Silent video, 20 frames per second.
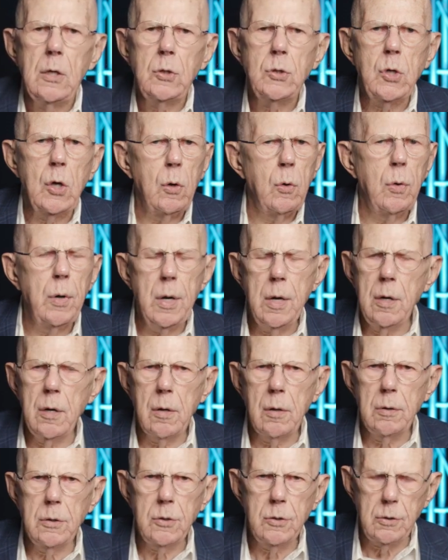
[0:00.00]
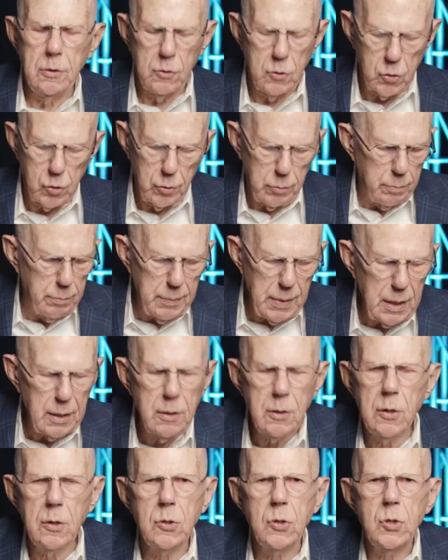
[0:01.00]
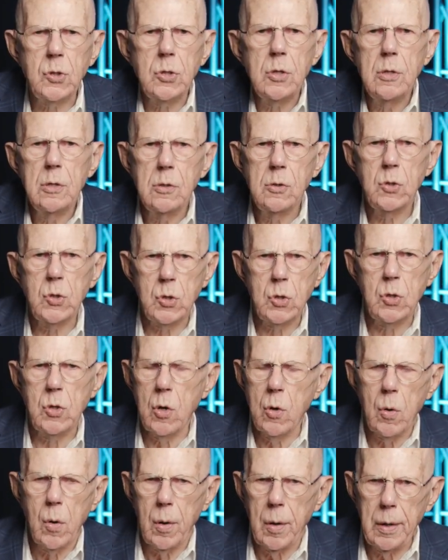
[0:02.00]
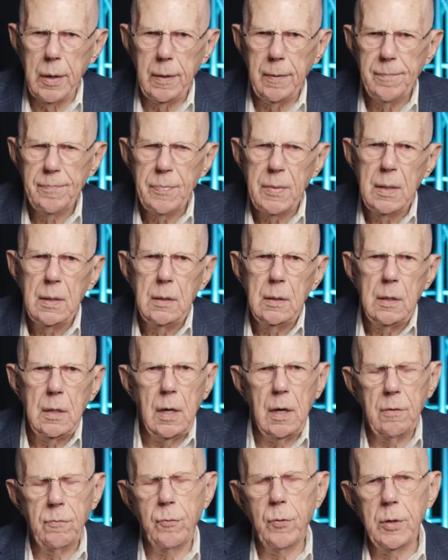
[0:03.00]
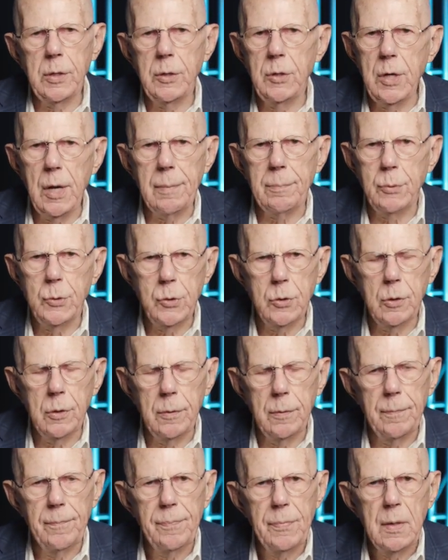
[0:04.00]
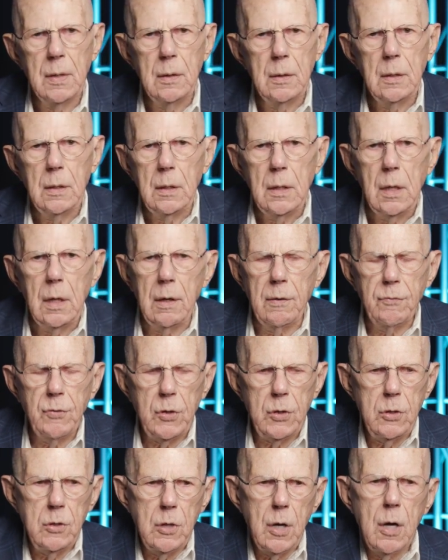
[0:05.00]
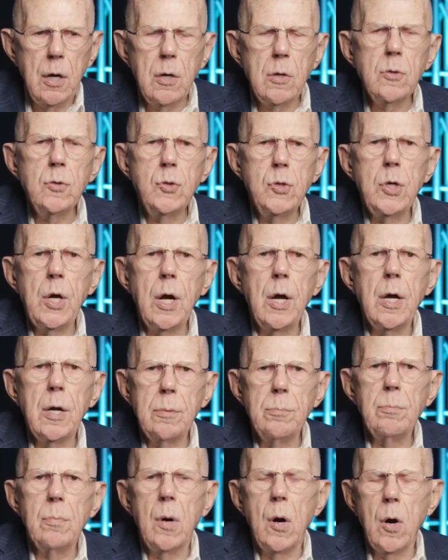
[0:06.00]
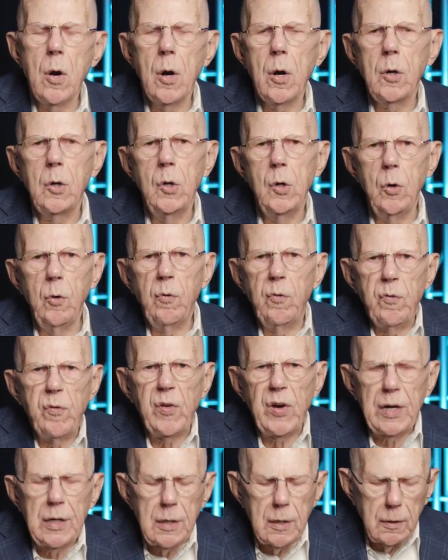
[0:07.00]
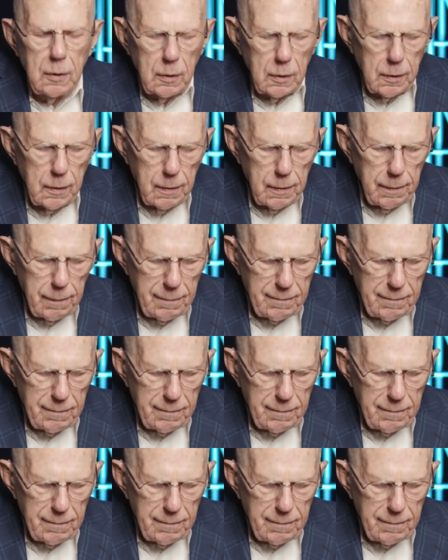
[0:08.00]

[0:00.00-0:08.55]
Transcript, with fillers: So here is a tremendous story of redemption of the young John Mark who failed